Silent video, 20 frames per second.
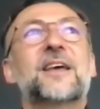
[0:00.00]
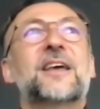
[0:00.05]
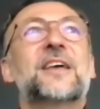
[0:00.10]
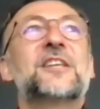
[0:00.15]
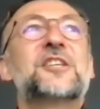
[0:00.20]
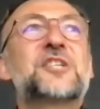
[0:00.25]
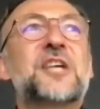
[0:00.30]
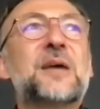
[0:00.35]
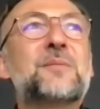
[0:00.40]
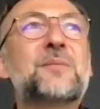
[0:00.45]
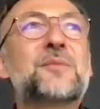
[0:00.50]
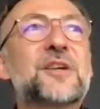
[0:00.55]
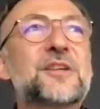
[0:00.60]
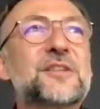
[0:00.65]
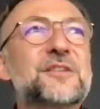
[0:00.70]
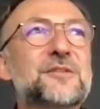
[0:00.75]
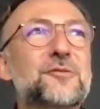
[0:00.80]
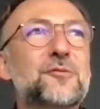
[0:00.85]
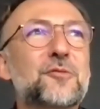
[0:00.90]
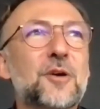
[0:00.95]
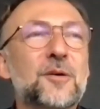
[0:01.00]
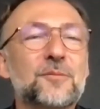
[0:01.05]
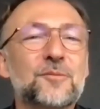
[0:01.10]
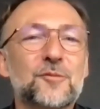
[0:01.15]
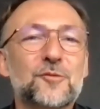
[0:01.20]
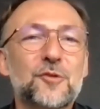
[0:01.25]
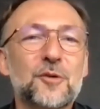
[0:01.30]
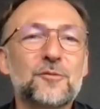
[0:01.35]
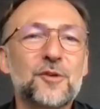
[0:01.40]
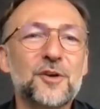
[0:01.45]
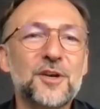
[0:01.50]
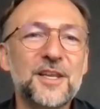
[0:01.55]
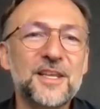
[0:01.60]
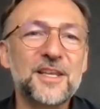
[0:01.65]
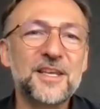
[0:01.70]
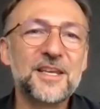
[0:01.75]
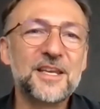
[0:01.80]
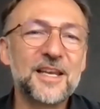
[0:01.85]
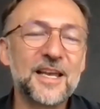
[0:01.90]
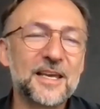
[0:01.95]
champions from the
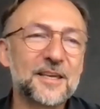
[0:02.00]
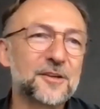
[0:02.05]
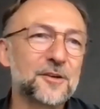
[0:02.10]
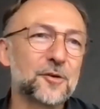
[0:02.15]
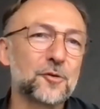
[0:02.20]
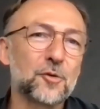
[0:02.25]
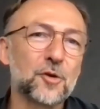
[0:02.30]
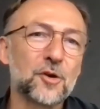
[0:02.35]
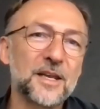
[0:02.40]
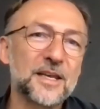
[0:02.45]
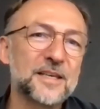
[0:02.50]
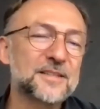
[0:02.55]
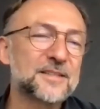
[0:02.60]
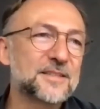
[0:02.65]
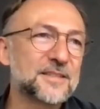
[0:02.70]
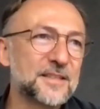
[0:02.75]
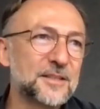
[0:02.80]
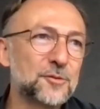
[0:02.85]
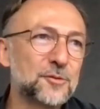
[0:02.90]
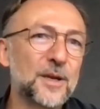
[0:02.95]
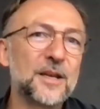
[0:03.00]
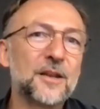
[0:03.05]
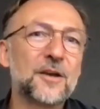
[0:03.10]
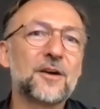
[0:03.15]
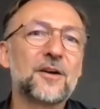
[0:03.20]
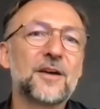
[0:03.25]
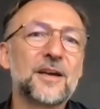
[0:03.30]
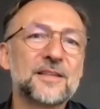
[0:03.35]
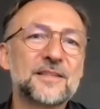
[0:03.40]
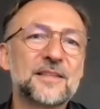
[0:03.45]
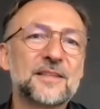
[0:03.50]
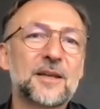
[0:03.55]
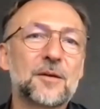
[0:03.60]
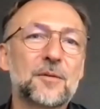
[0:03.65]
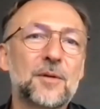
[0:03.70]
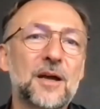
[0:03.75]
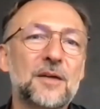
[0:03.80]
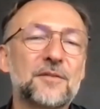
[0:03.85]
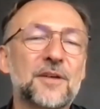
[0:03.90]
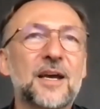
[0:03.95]
league, like Rolex, Sea Dweller, etc.